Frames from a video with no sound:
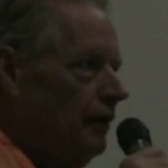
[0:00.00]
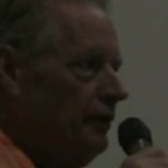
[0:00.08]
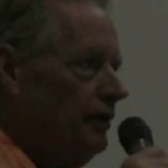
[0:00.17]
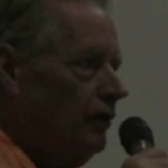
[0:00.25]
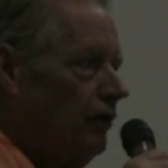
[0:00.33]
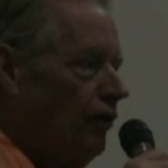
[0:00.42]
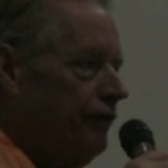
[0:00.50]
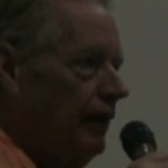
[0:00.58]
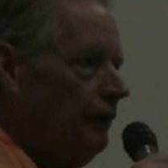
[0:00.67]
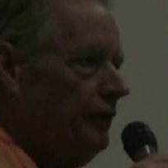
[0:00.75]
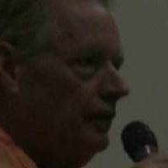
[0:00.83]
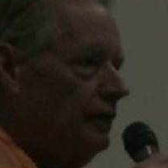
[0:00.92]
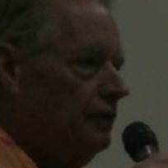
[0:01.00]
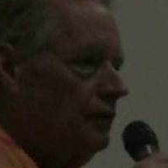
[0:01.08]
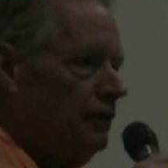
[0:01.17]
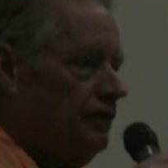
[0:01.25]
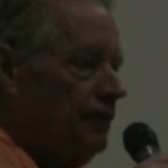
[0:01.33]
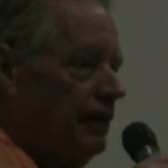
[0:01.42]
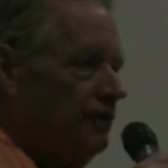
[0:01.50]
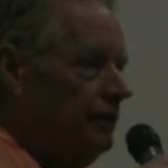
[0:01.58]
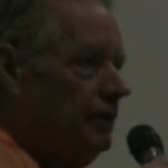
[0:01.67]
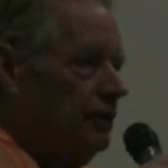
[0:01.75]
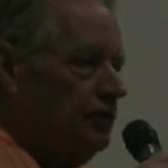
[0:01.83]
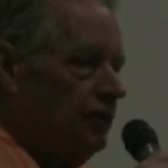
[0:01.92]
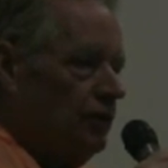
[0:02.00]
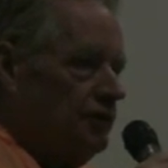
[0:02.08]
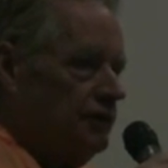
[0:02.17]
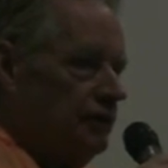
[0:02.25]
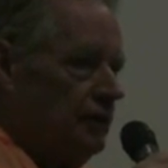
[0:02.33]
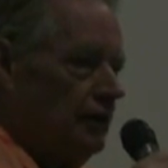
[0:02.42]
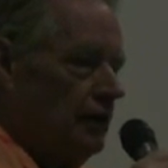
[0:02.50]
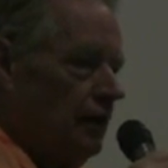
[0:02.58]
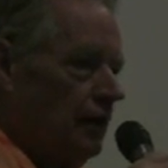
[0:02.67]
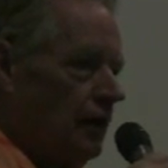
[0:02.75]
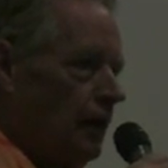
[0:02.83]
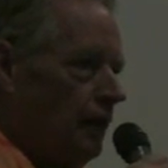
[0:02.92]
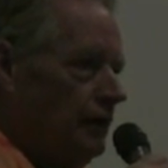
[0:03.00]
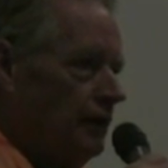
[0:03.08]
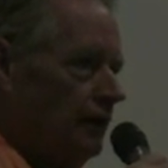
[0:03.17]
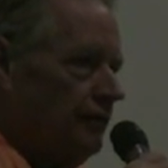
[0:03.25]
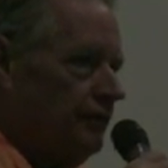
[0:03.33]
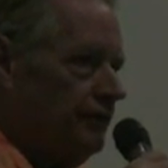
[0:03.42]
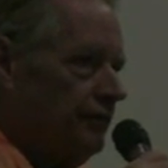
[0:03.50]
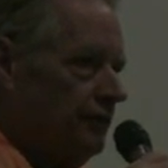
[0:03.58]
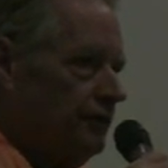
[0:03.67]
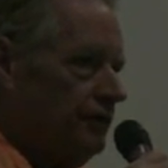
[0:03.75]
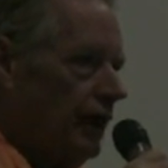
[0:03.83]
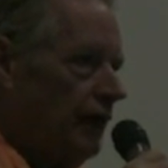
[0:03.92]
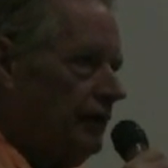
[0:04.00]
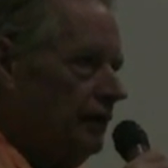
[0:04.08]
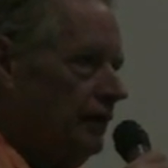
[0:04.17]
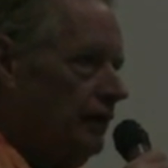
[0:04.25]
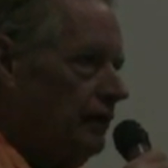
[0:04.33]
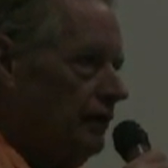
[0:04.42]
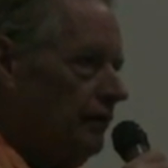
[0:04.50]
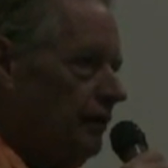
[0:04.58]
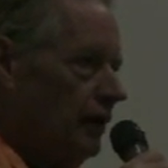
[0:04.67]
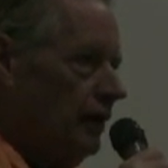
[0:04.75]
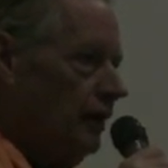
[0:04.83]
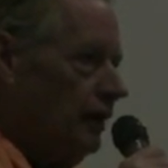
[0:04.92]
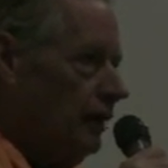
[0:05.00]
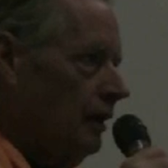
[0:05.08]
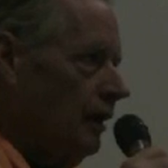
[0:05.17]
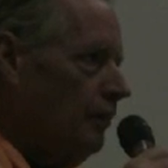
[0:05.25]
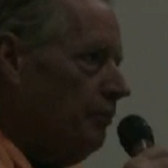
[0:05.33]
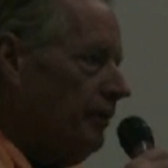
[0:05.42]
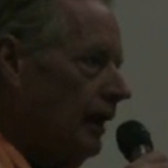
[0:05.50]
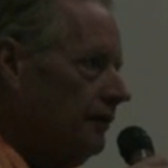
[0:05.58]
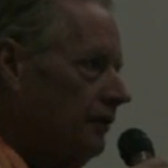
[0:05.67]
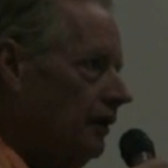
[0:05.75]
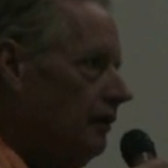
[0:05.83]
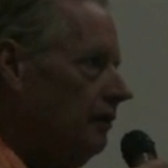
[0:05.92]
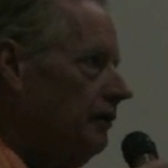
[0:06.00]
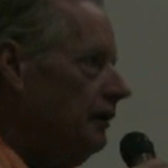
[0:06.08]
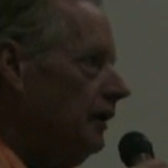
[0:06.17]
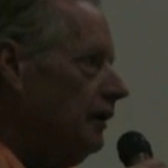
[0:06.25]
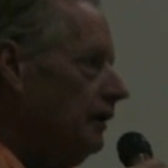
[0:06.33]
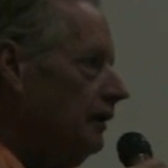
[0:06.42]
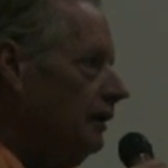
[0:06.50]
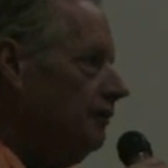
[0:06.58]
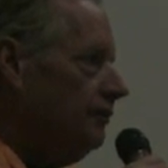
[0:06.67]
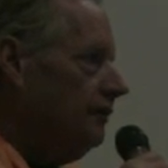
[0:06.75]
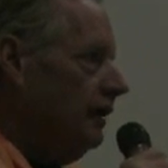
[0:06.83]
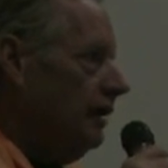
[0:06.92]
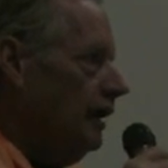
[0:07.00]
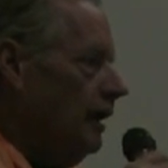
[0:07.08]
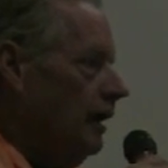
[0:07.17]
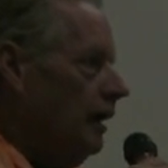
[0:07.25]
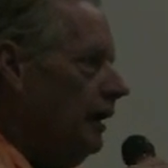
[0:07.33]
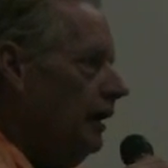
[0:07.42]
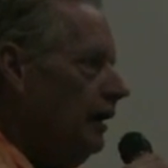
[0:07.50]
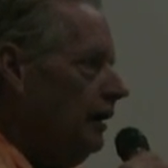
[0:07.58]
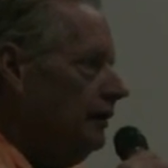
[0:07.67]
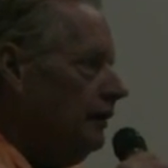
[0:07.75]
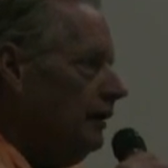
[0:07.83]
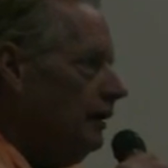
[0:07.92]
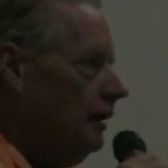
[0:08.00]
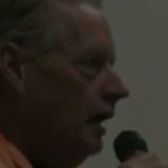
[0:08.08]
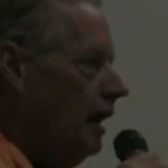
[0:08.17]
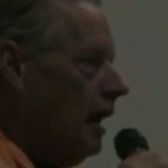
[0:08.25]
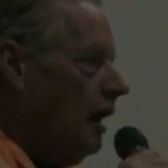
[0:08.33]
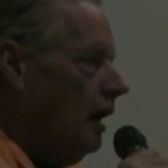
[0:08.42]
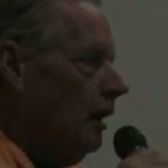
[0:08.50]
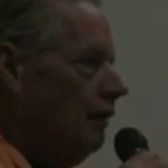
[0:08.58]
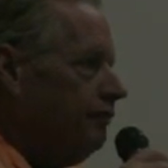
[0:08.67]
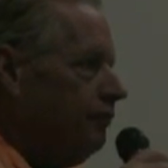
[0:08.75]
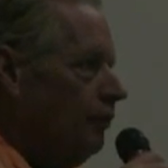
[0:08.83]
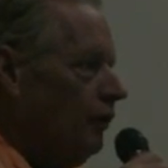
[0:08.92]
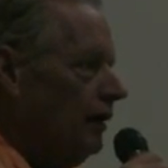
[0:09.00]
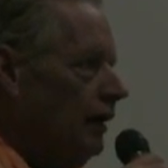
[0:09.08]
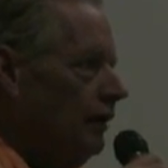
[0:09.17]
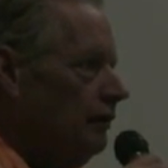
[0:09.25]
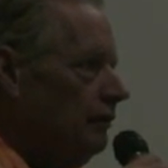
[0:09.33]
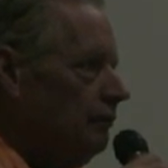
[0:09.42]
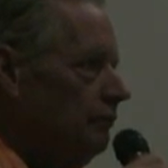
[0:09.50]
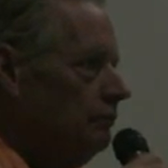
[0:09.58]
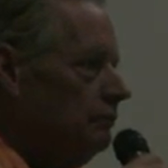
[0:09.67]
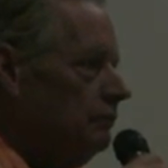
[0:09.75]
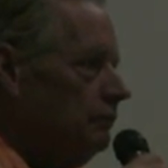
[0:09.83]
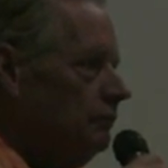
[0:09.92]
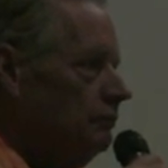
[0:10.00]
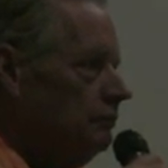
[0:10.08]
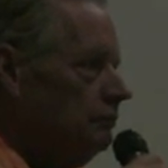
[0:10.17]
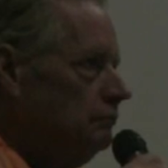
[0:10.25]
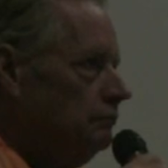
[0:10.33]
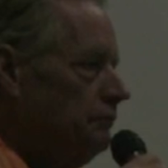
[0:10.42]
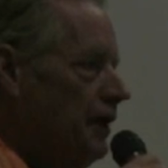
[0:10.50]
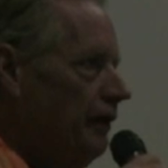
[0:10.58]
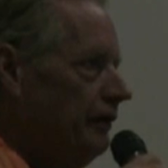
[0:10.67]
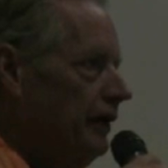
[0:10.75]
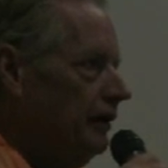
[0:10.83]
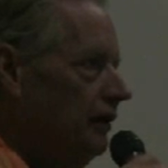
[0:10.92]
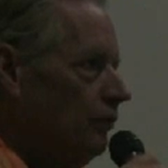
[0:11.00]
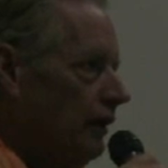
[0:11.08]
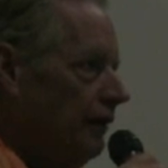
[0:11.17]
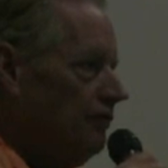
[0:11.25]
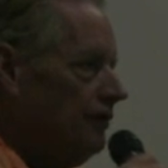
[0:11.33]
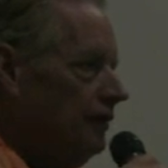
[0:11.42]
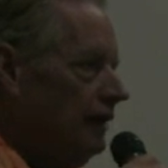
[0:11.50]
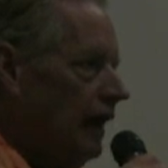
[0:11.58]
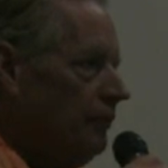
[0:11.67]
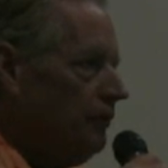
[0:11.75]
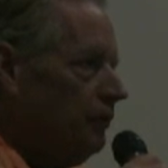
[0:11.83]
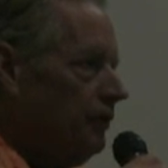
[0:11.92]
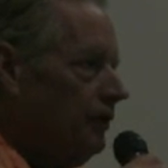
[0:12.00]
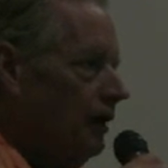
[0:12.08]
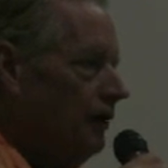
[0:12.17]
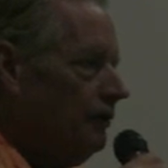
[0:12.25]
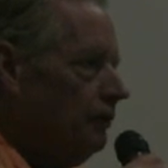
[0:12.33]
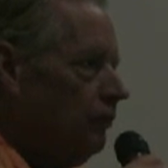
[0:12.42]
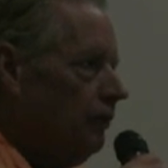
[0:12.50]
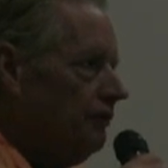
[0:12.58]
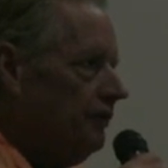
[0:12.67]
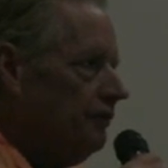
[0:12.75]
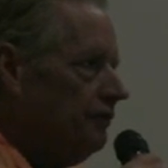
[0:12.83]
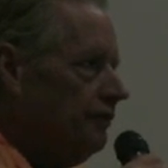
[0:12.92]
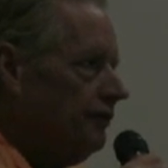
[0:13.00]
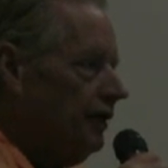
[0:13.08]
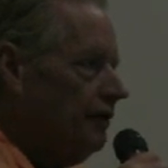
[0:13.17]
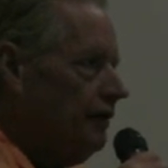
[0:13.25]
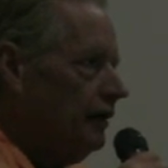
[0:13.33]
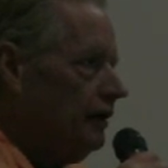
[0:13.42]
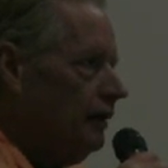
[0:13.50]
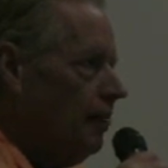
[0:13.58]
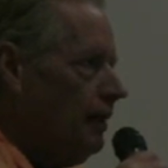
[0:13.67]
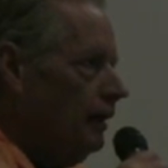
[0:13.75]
her whole family, you could say, is being tortured. It's shocking to hear the impact on her young kids. And from what I hearing and what I've seen happen with the other war resistors, I think